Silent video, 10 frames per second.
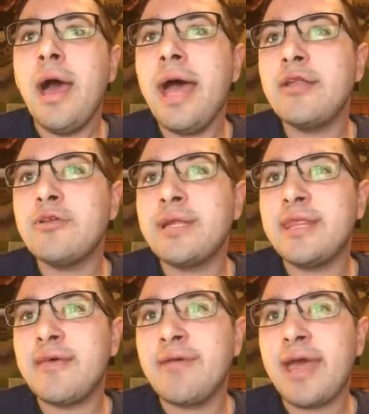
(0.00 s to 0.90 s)

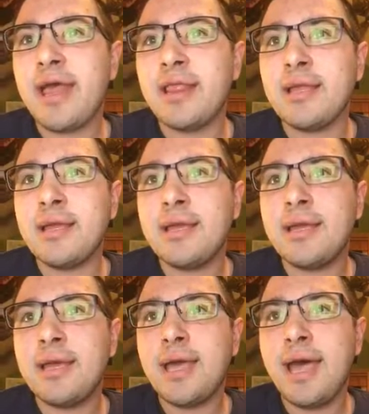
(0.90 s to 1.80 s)
Hundreds of Al
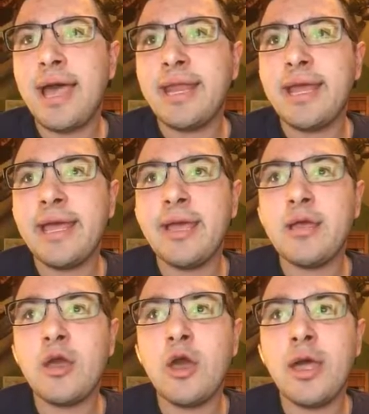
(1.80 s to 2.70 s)
Qaeda
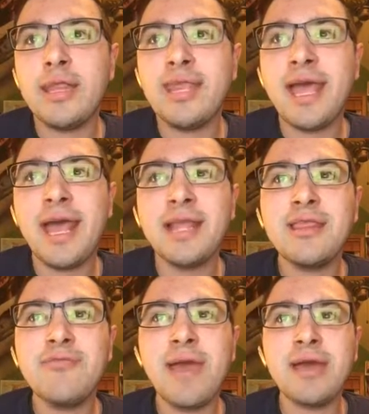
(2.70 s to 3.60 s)

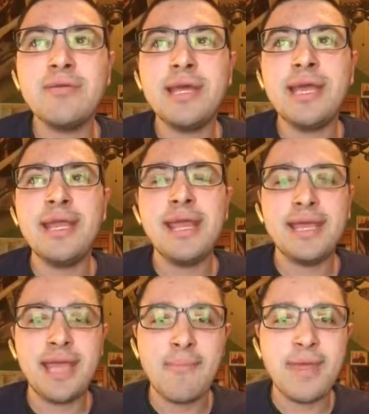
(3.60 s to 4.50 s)
contacts found in
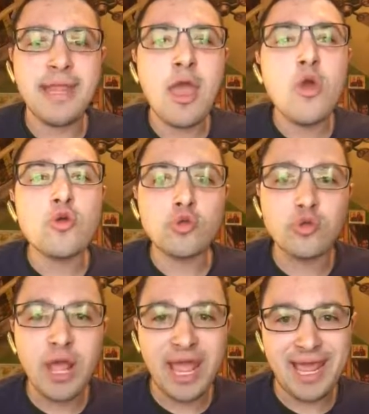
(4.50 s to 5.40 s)
Yemen
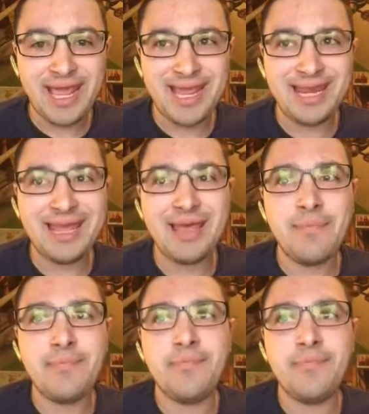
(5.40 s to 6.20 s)
read.